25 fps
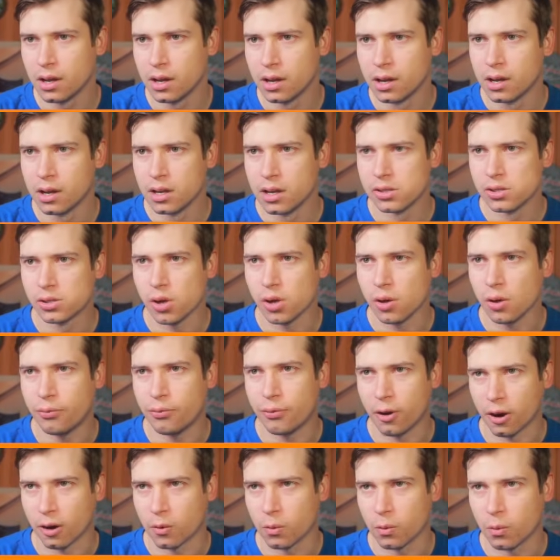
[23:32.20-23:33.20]
So
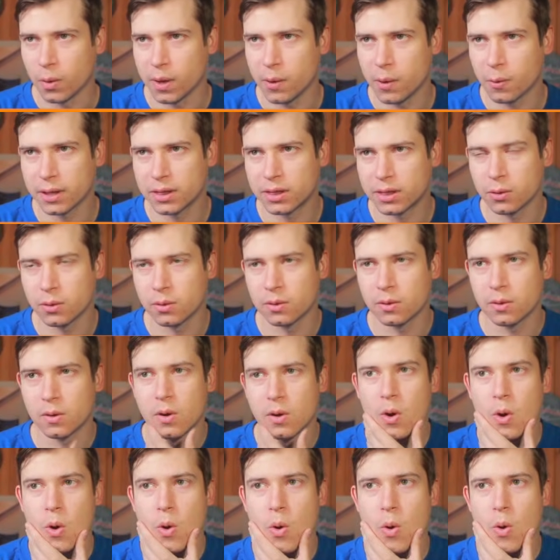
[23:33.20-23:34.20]
far, we were at the
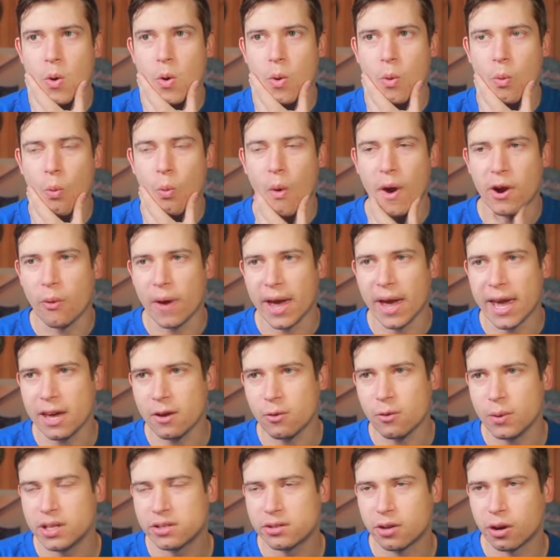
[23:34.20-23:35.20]
108.
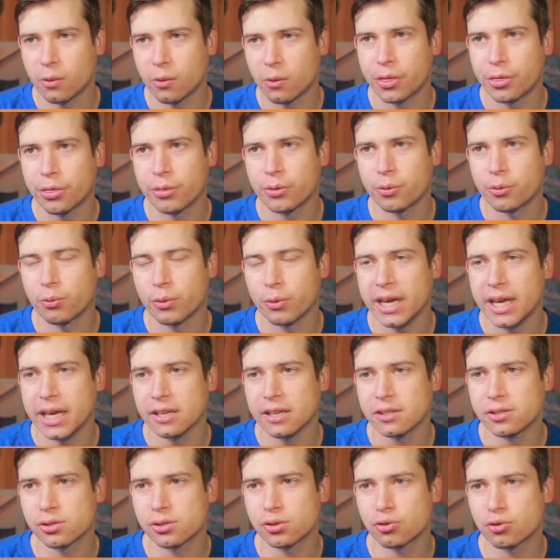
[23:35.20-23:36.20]
We started with 3
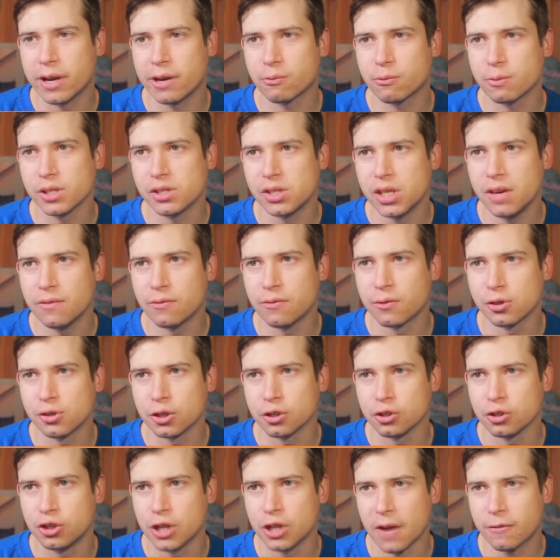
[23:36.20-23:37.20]
straight receivers:
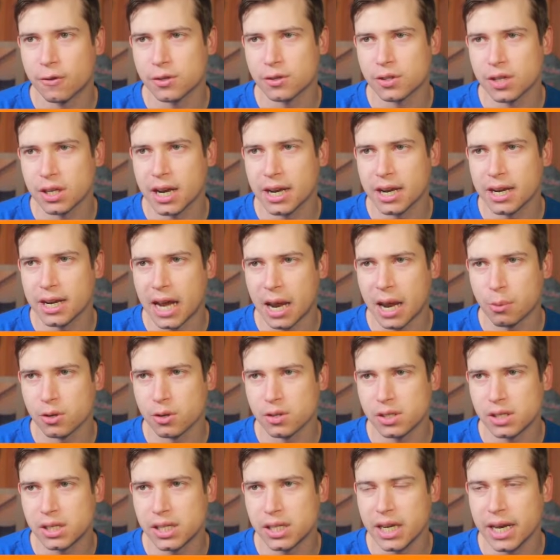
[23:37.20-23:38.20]
Jefferson,
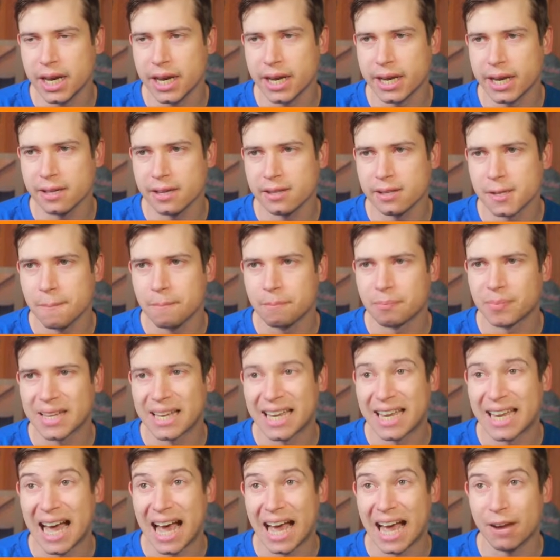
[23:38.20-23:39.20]
Neighbors, T. Higgins,
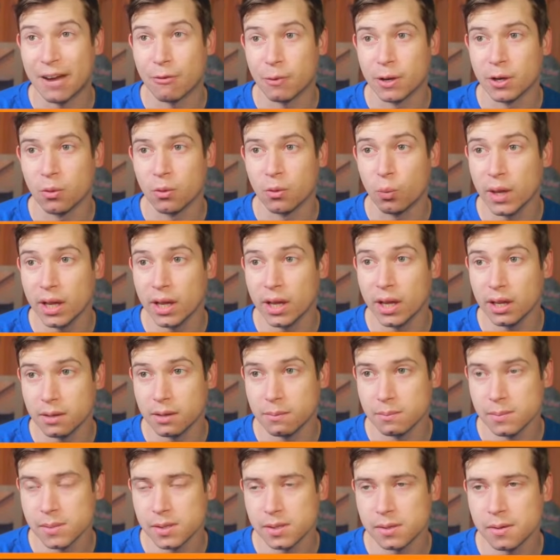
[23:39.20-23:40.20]
Kyron
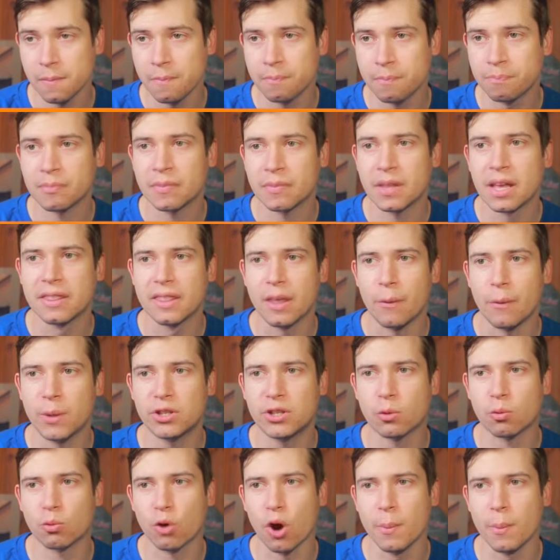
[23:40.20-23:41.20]
Williams. Then we
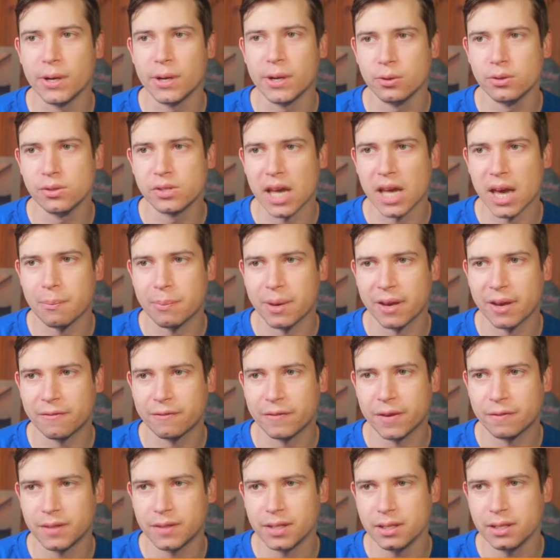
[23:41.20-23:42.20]
took Rome Odunze at pick
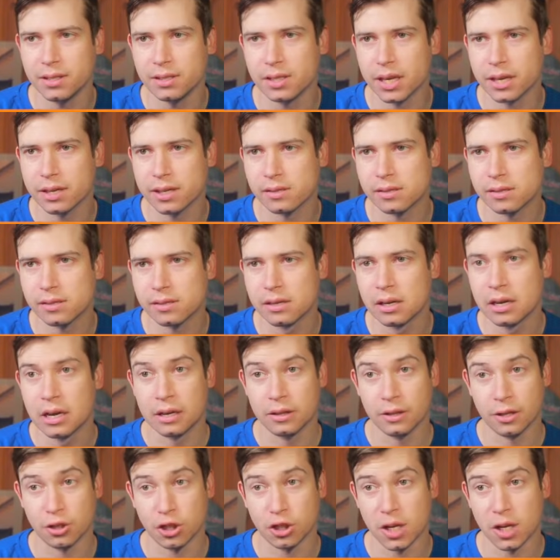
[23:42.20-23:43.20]
56,
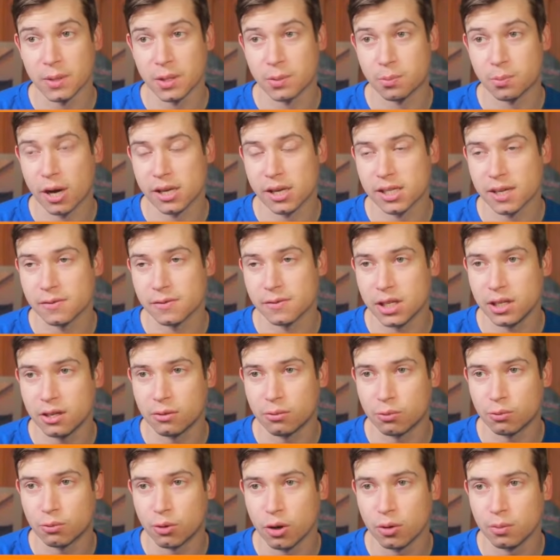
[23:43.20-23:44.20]
the cheapest price I've seen on
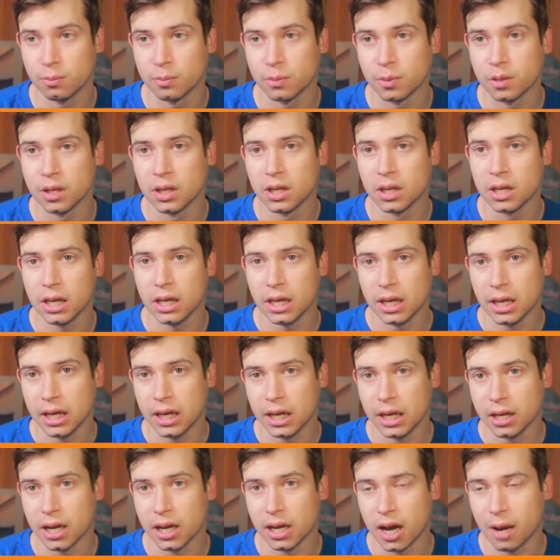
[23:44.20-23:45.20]
Rome
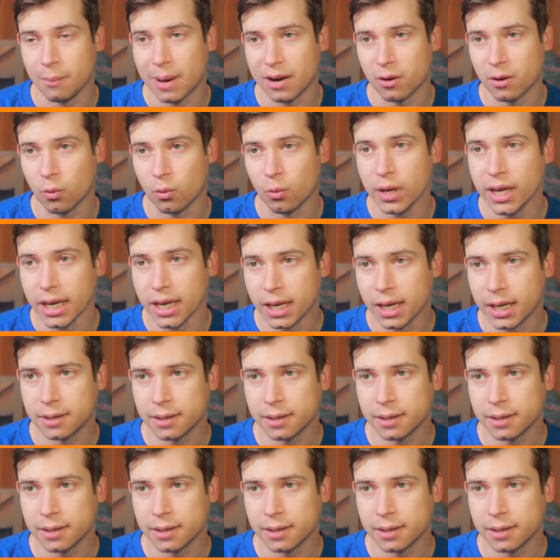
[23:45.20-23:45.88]
in about a week.